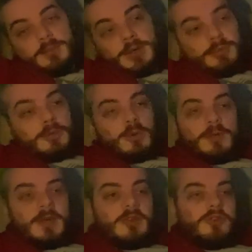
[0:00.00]
People who
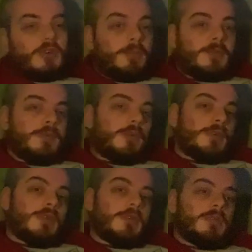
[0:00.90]
have had jobs
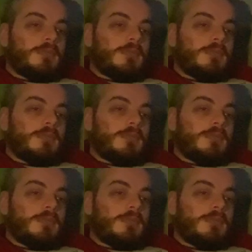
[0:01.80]
for